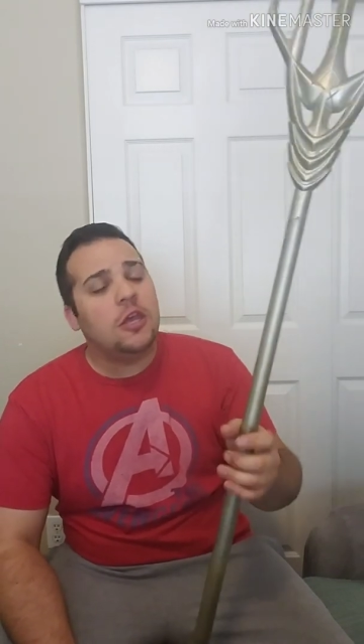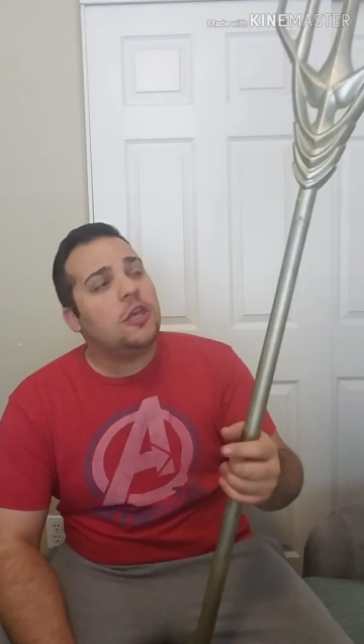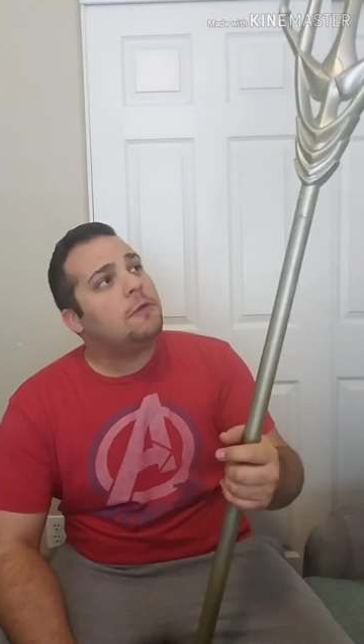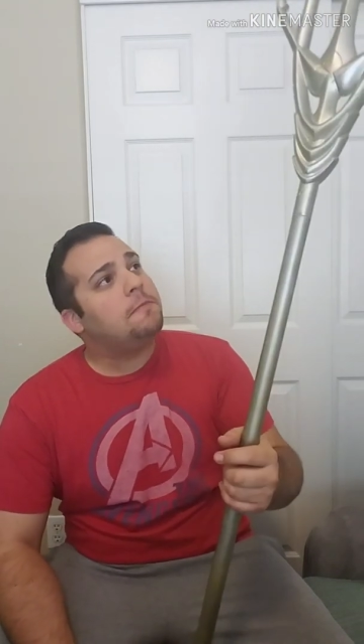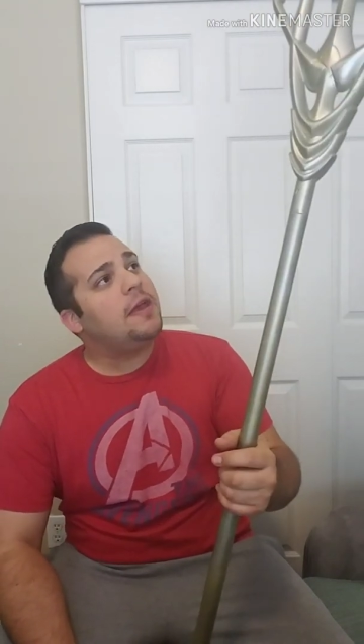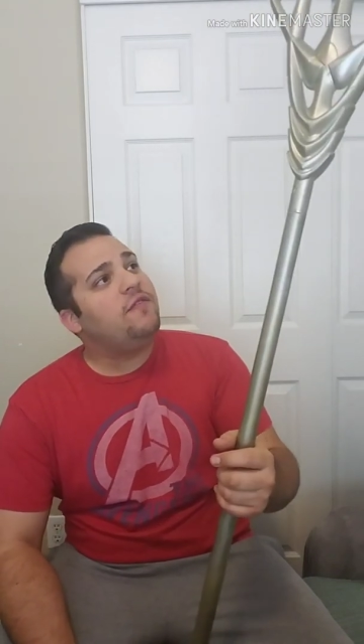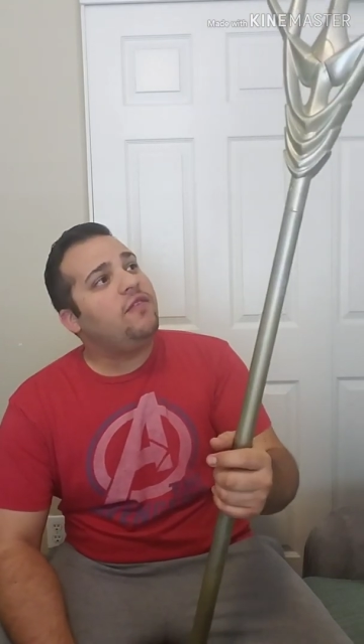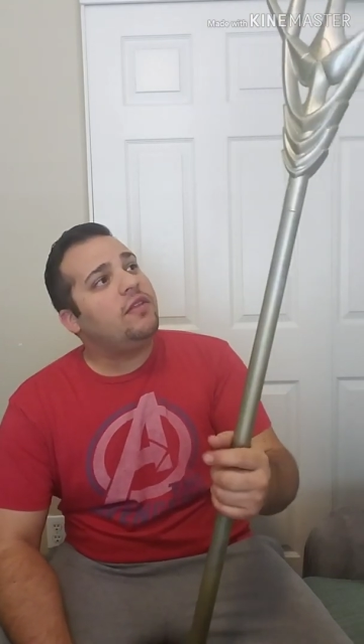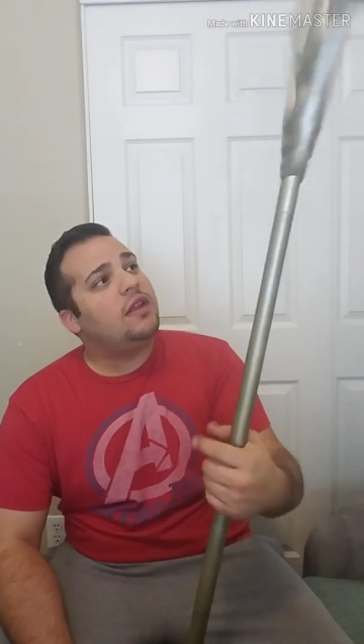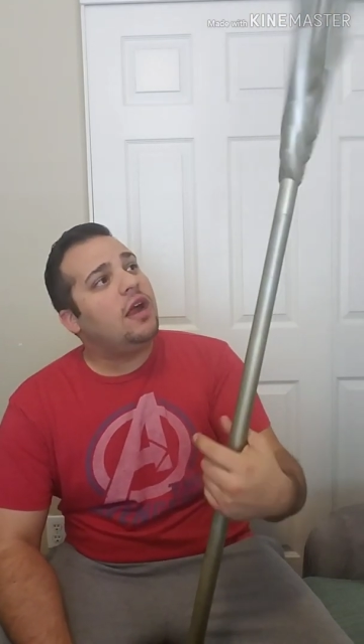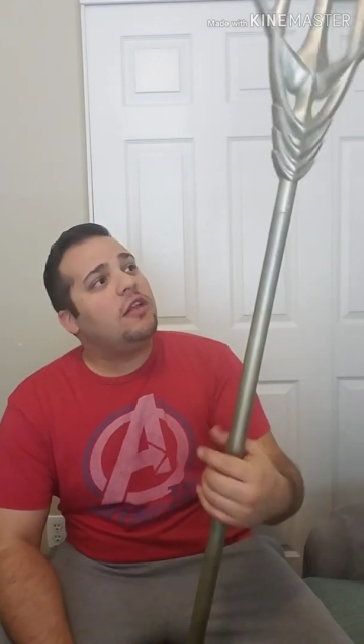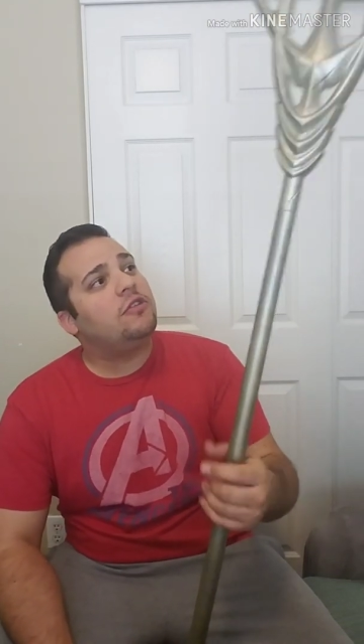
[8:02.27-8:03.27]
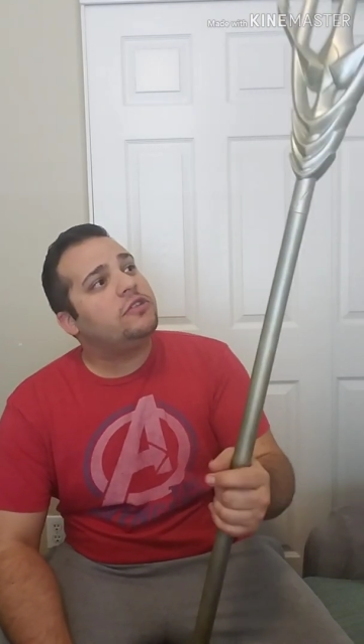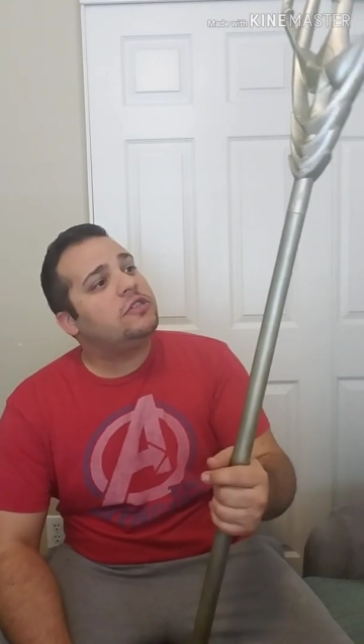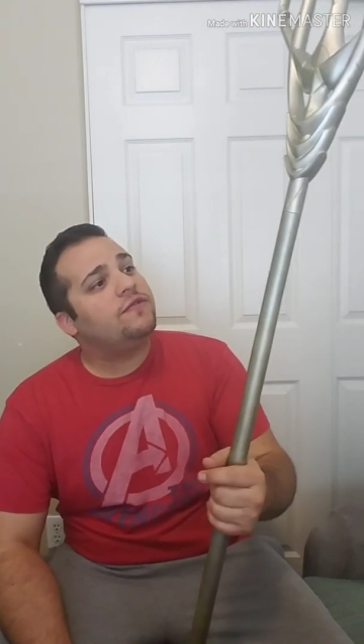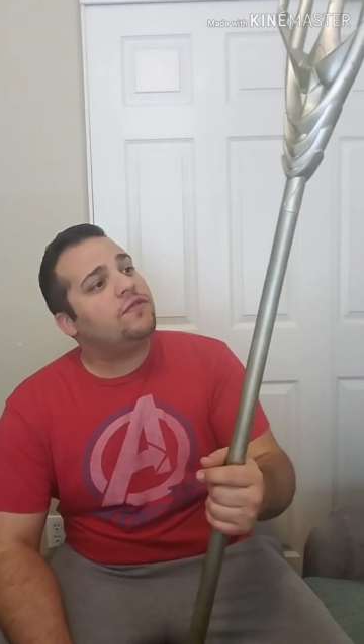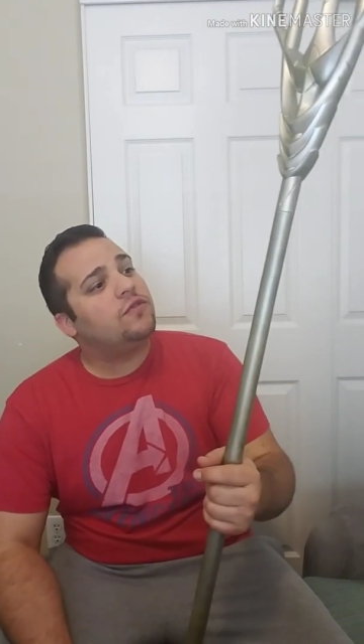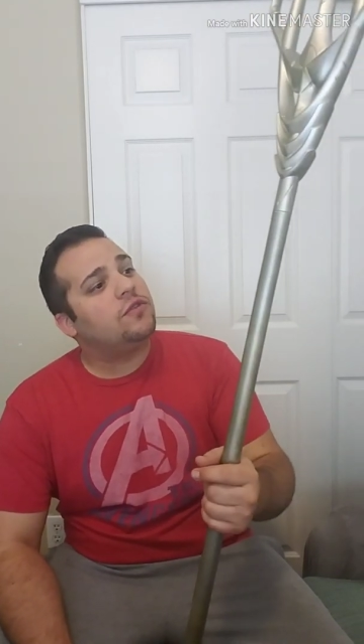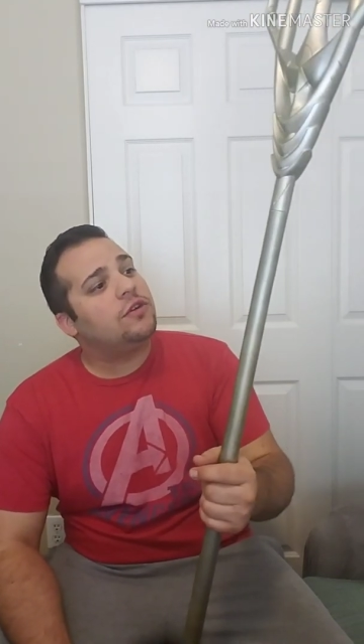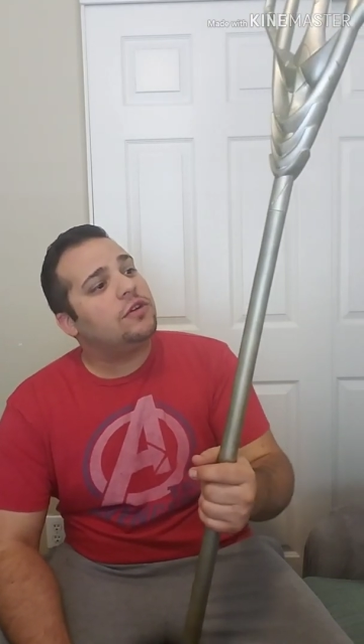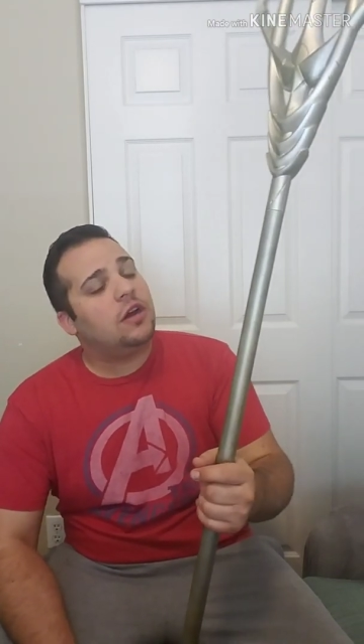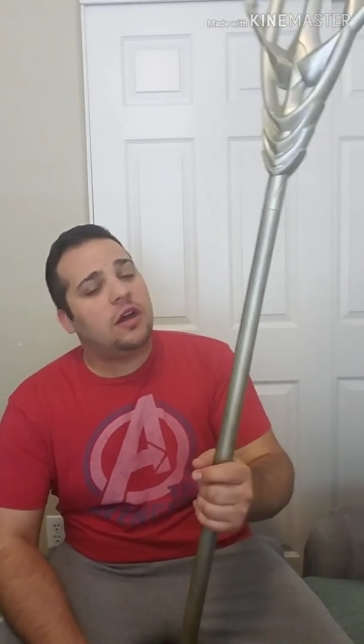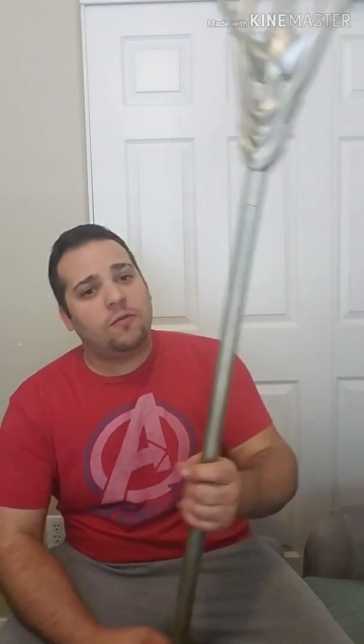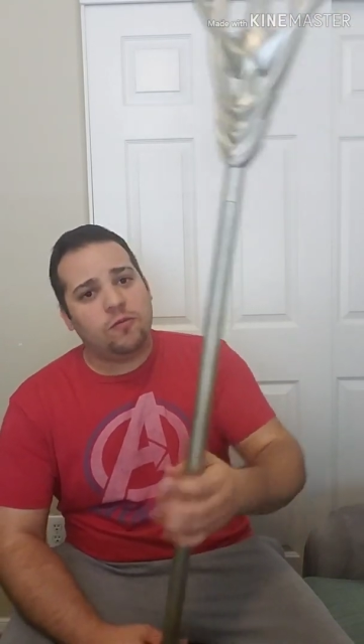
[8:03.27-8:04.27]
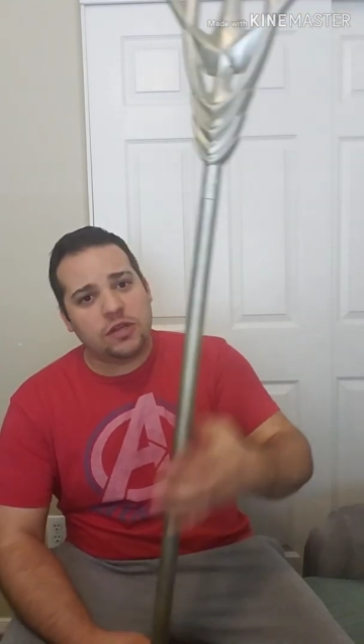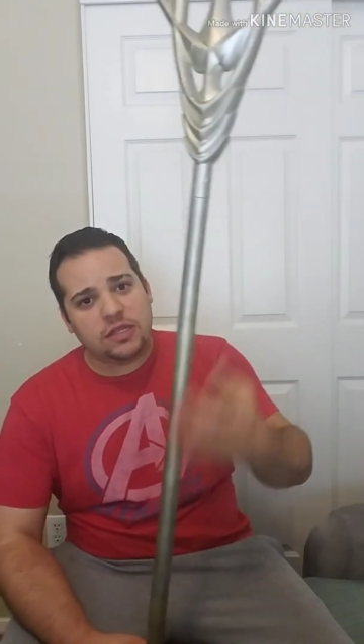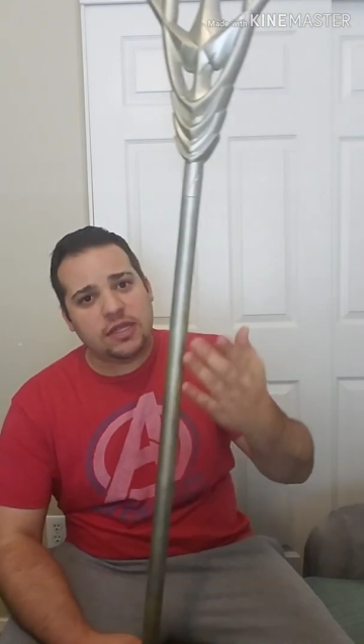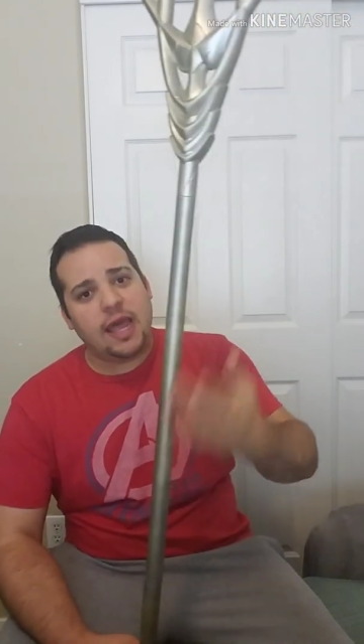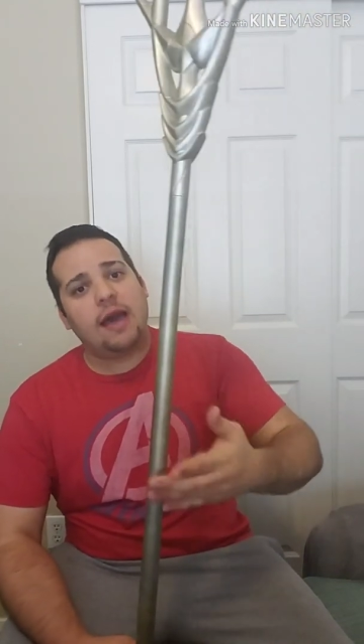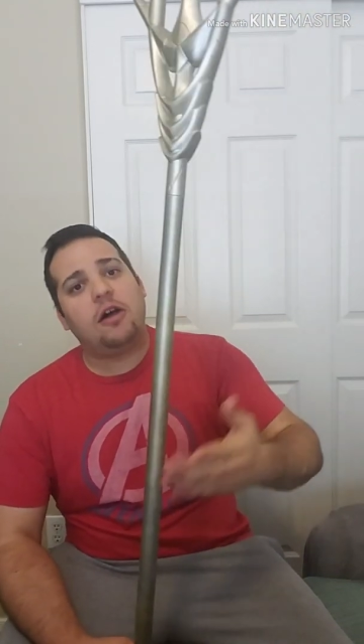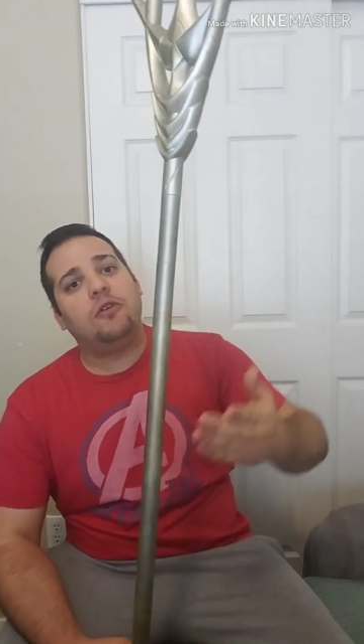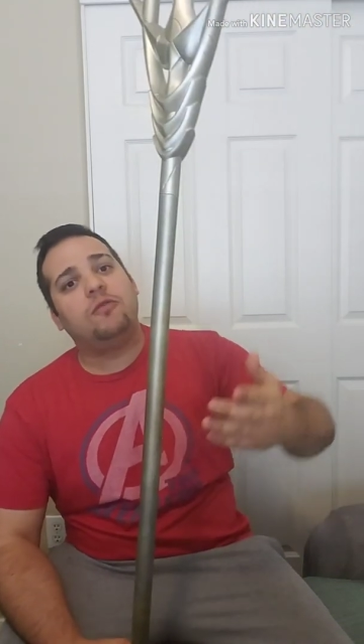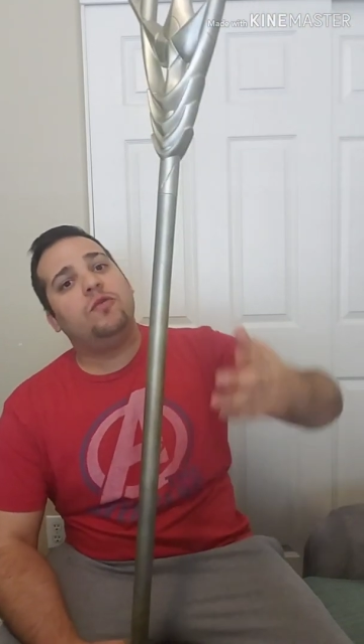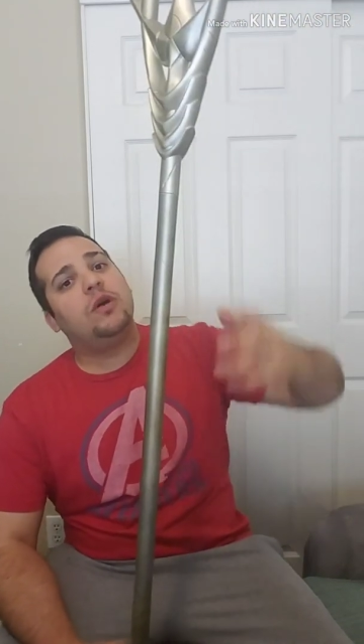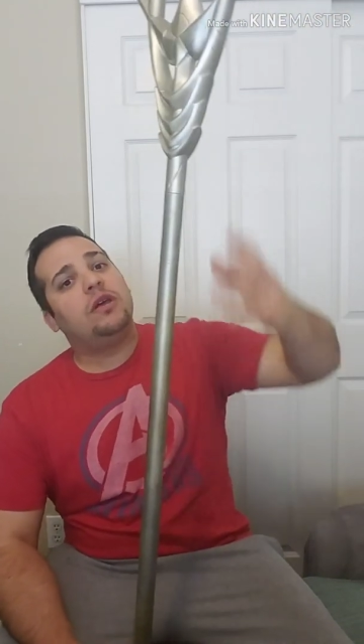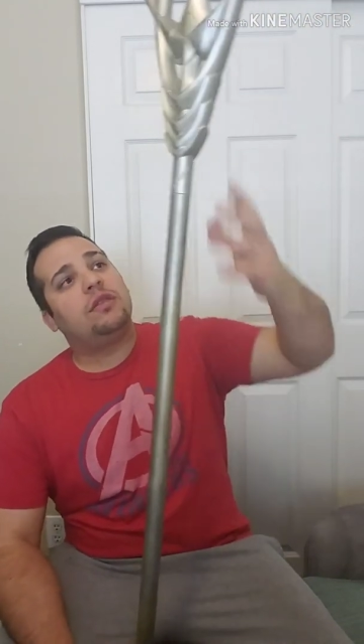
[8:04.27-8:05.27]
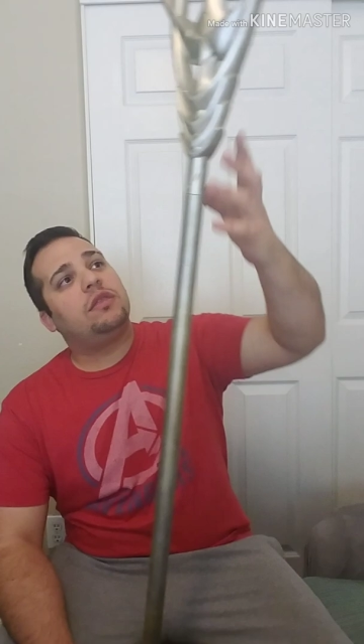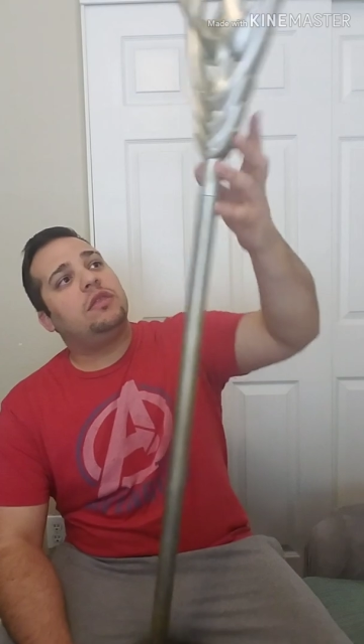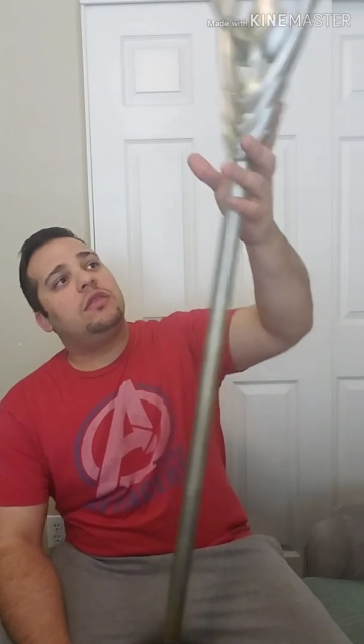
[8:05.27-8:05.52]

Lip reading: you're paying $50 for a wooden dowel with